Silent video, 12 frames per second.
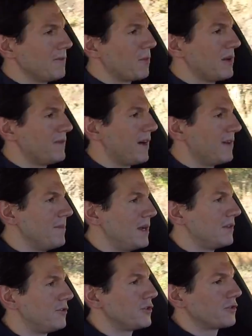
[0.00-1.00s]
or 45
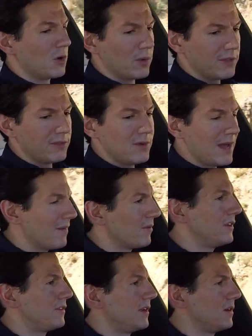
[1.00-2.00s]
minutes just going through
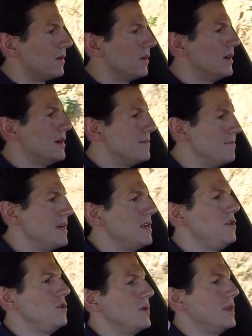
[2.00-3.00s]
every single
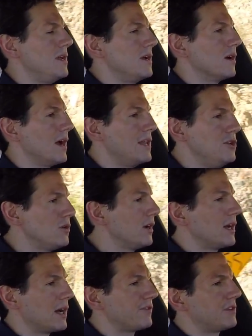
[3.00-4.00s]
menu in here, and you
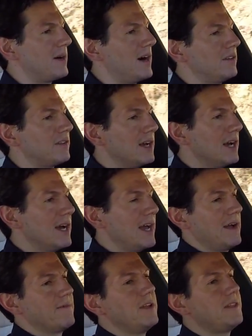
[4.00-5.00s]
can customize
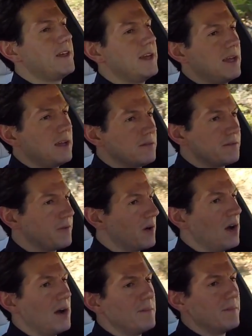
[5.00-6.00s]
everything
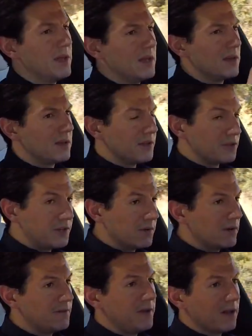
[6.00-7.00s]
from the
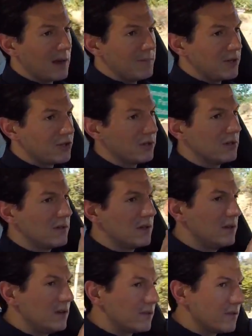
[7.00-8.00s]
steering feel. I mentioned
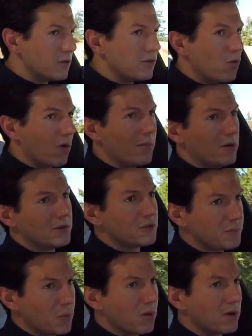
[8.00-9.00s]
that there's normal and
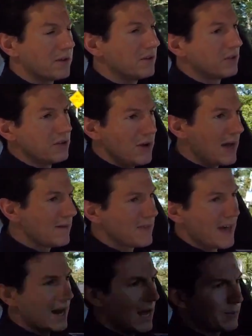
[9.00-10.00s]
sport, and so you have
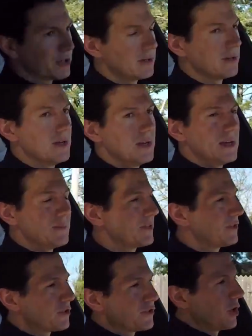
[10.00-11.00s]
that option,
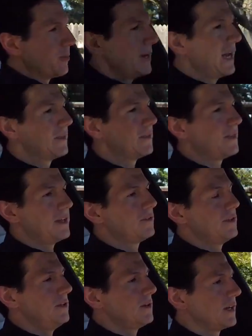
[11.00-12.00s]
but there's so many other
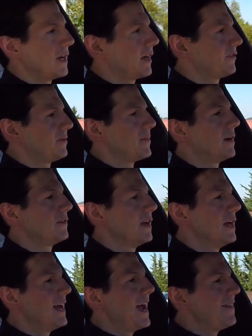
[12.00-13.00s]
things that you can customize,
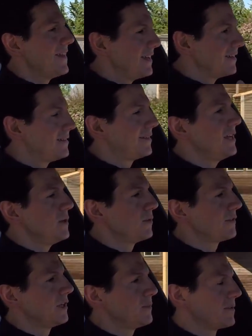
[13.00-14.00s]
and they
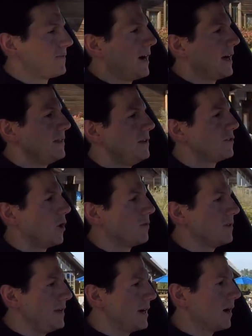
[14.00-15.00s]
continuously provide these
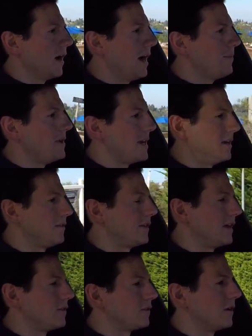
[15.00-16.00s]
over-the-air updates,
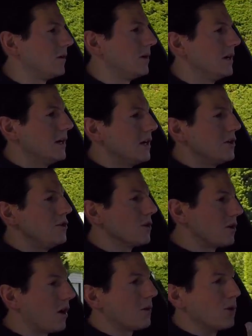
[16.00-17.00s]
and so
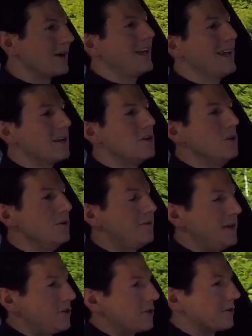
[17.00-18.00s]
your car will get new
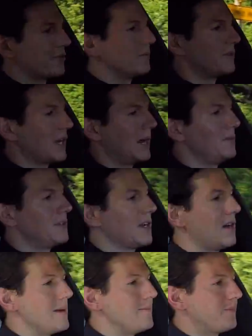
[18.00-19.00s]
features from time to
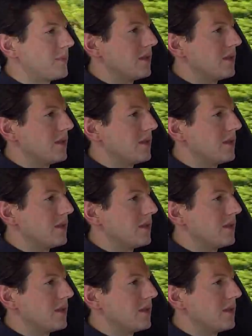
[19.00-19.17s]
time.